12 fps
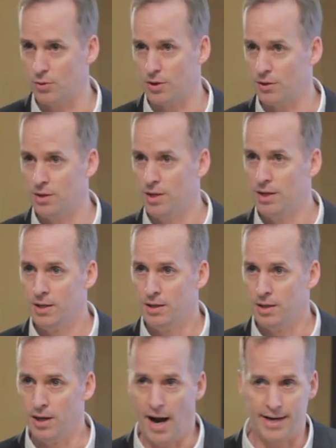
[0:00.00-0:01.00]
or
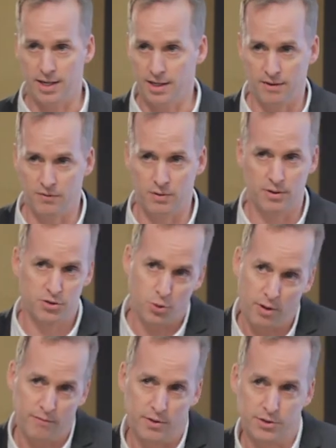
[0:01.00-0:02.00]
I can give you the
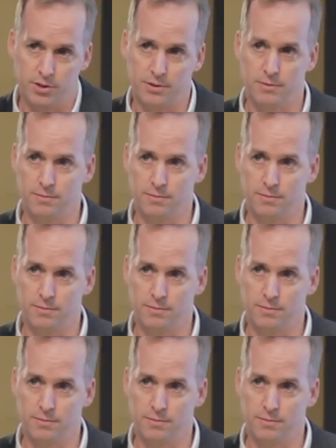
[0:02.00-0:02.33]
short version.